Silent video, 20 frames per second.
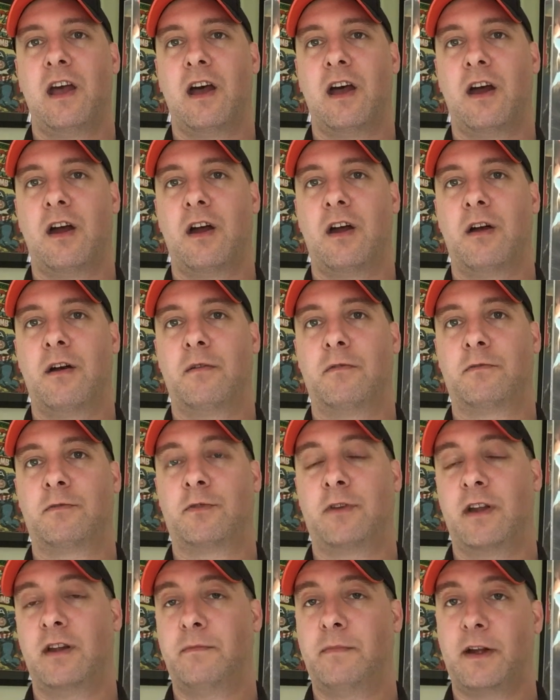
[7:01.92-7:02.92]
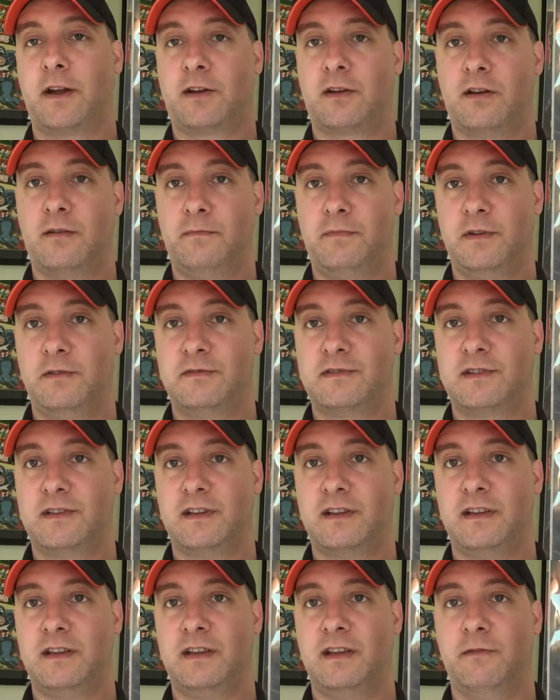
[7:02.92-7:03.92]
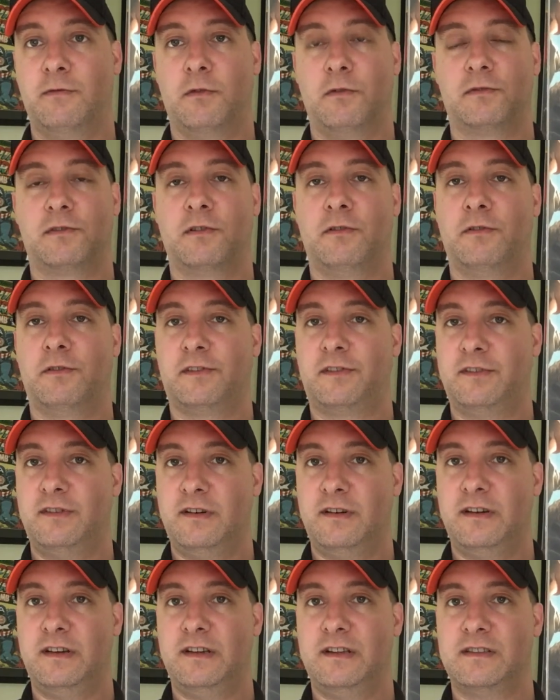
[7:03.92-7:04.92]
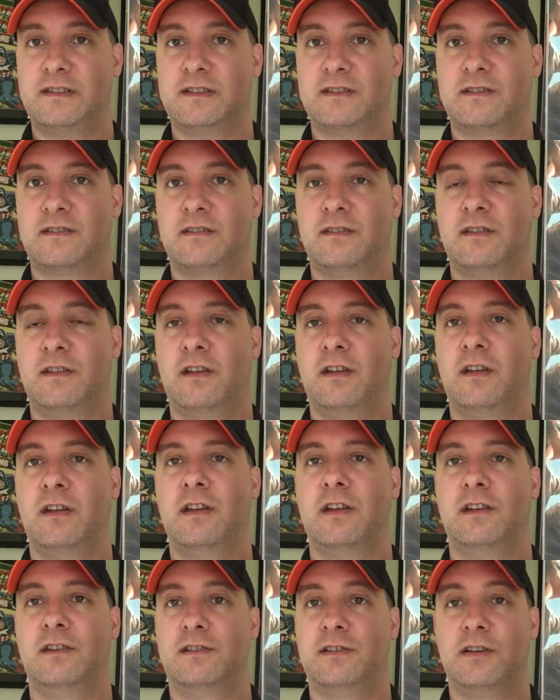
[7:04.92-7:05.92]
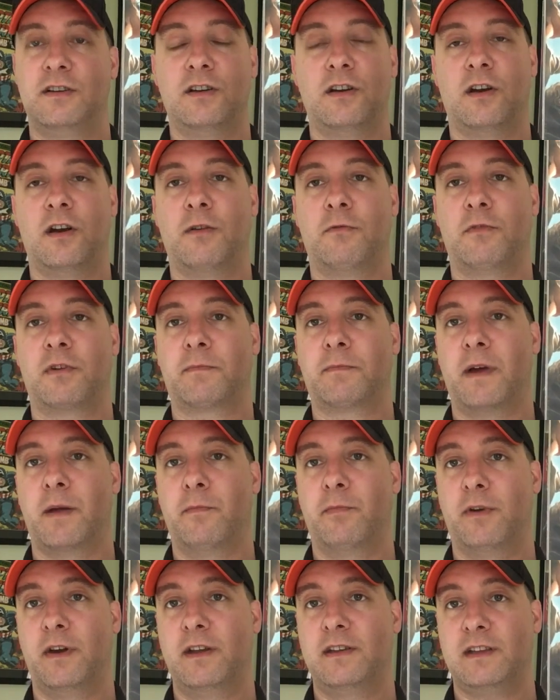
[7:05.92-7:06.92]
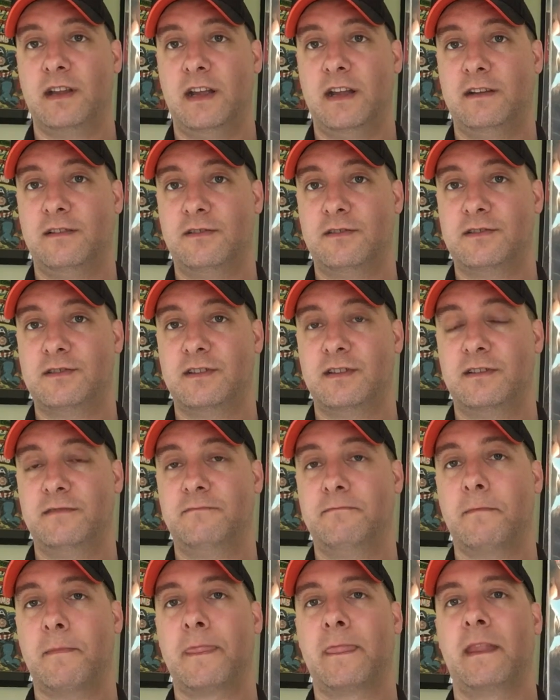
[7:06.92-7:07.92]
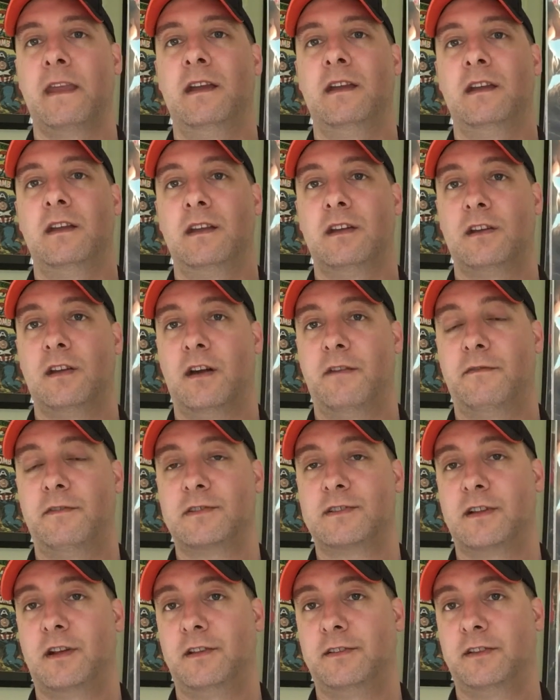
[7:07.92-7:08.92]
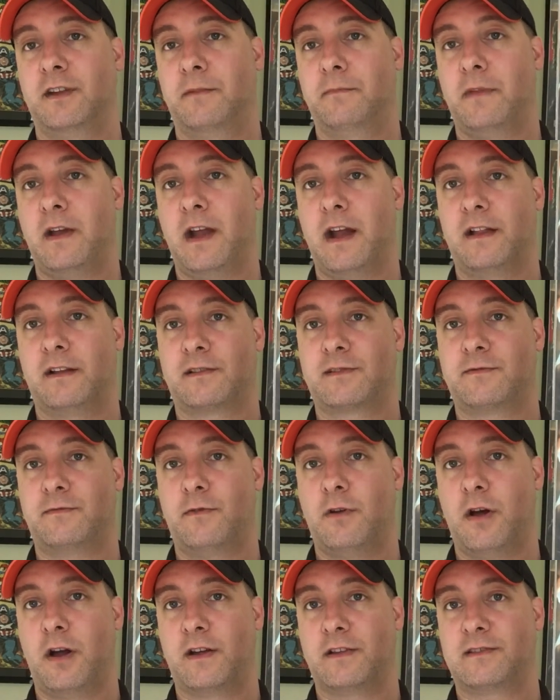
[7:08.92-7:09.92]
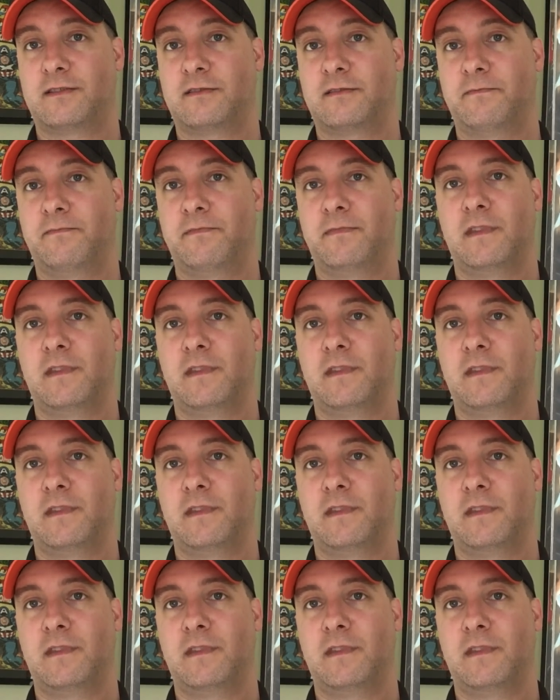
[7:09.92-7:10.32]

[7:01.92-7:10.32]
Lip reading: Created by Kurt Busiek, he wrote the whole series. Interior artwork by Brent Anderson. Covers all done by Alex Ross.